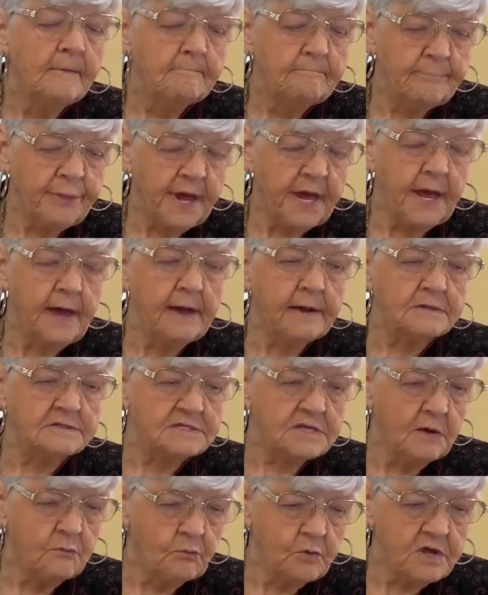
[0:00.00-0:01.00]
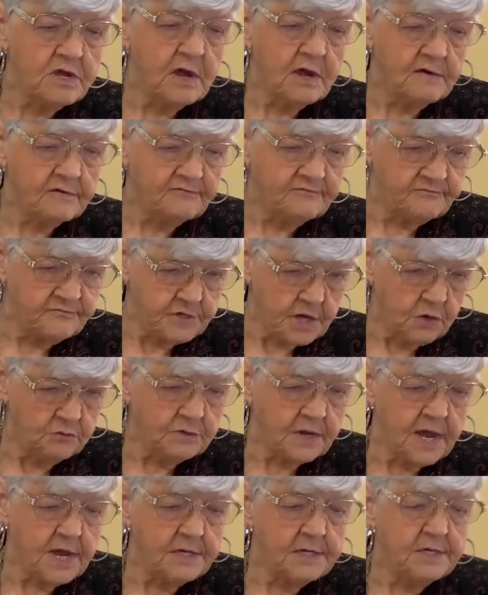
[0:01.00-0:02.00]
bags that we have
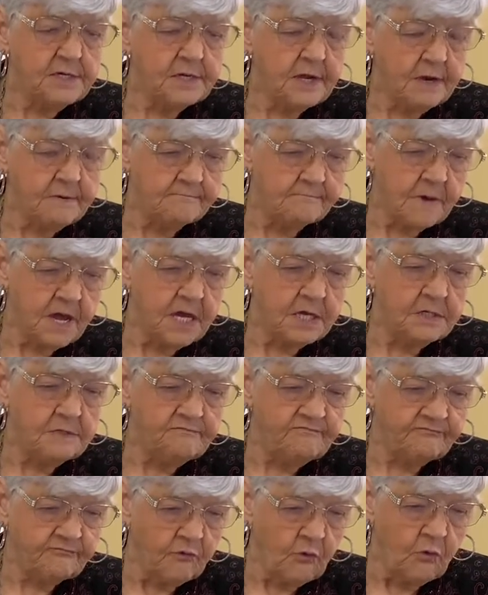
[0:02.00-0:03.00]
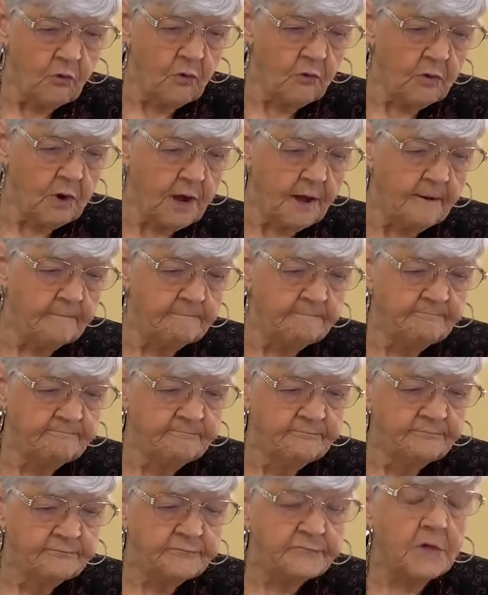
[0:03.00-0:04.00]
donated and made for uh,
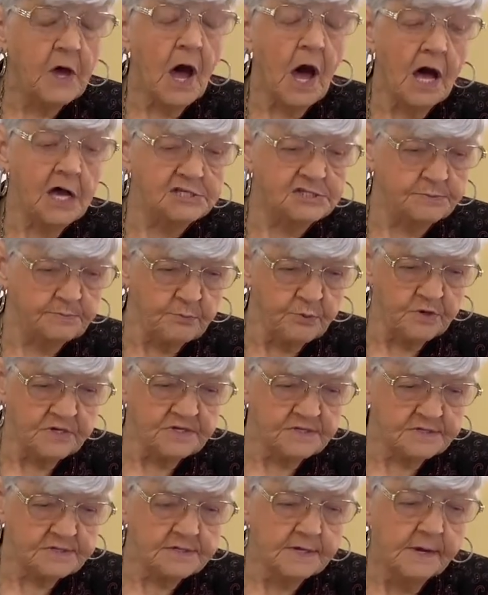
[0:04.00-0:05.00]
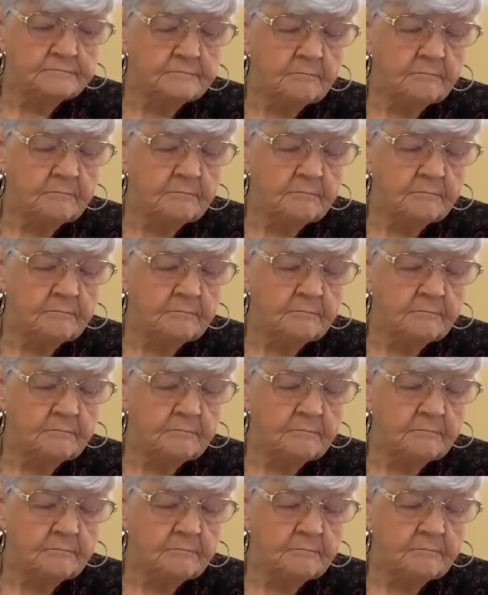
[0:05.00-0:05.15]
the hospice.